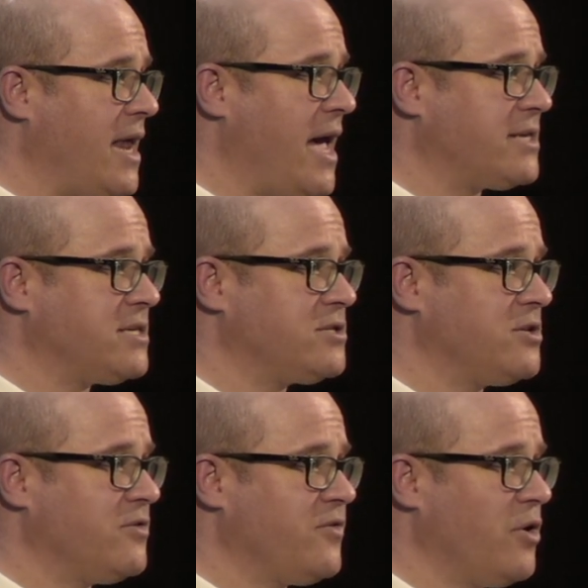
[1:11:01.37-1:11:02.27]
get access
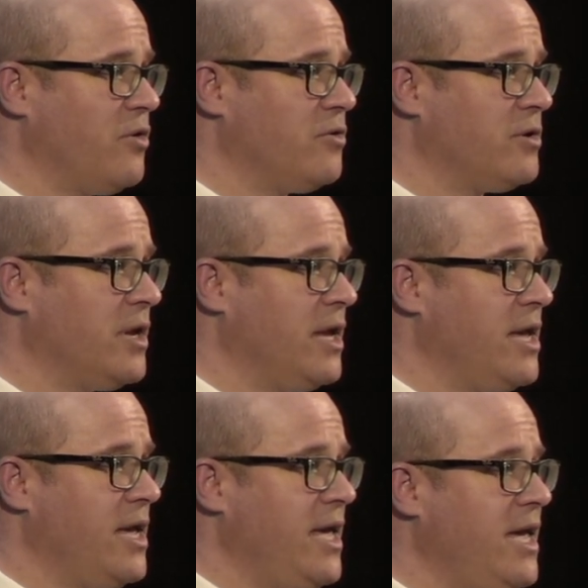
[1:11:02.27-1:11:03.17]
to the phone
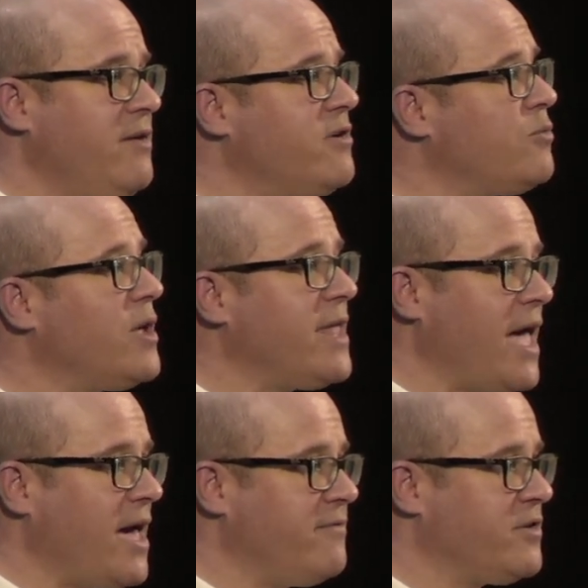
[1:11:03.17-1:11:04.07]
even when they
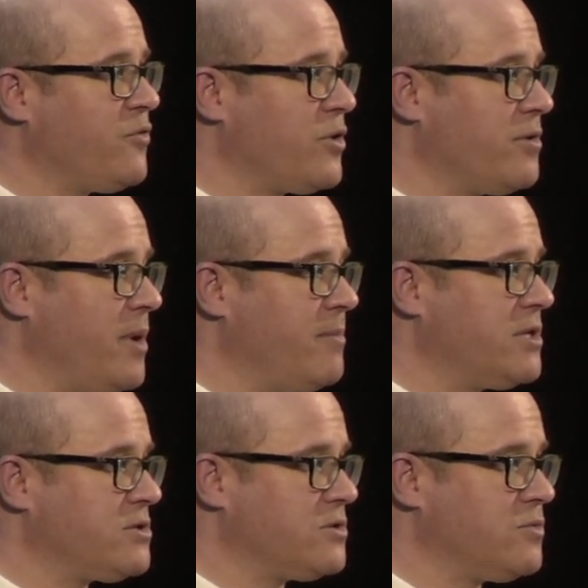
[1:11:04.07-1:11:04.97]
have a Fourth
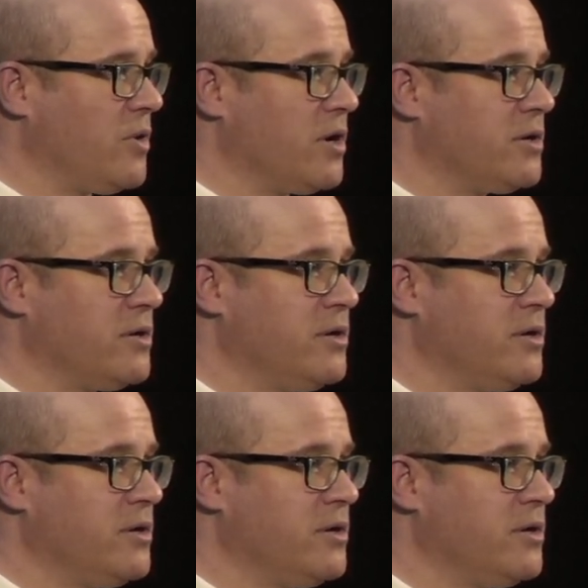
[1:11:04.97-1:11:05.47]
Amendment search warrant?